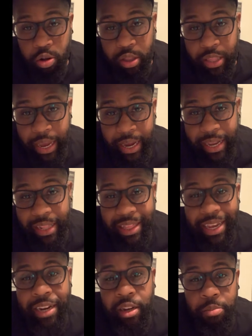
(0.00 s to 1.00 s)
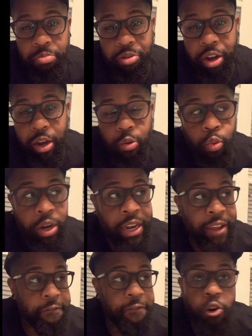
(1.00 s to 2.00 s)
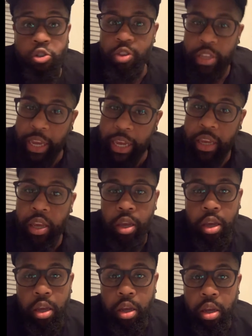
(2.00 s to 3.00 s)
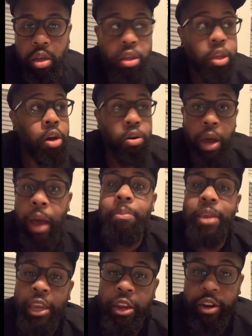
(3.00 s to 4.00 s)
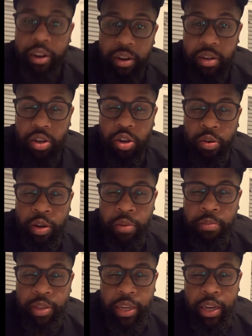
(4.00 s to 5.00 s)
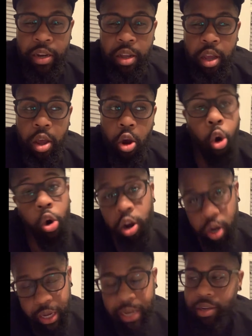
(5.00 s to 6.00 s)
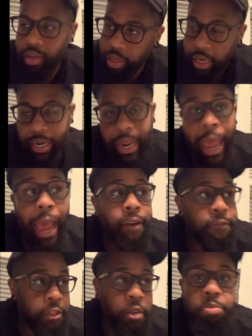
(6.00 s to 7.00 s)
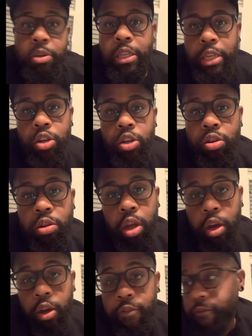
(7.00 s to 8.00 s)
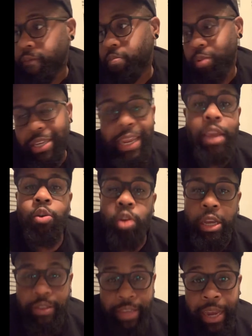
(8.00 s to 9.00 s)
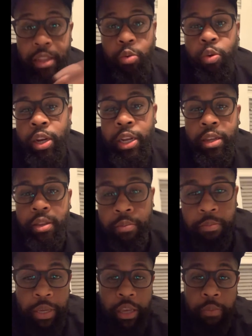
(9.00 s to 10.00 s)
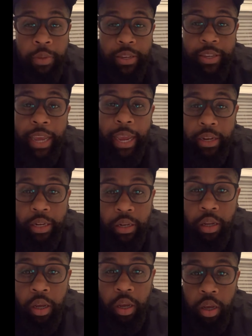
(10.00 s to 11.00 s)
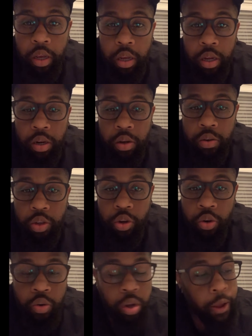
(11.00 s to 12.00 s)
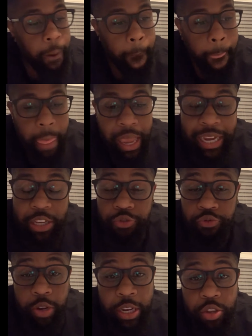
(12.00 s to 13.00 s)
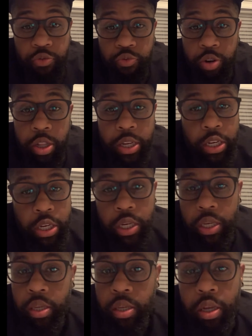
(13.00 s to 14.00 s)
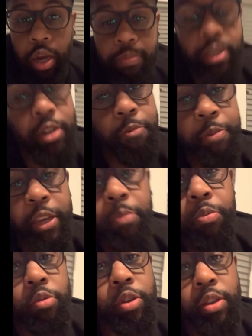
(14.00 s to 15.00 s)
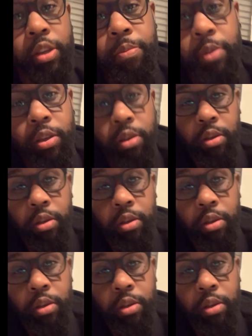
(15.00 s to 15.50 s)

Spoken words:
that Atlanta brought when it first, like, yo, I'm here. You know what I'm saying? Yeah. Or it could have the potential of staying exactly where it is and becoming stagnant. Mm-hmm. You know, so it's really just up to the people. It's up to,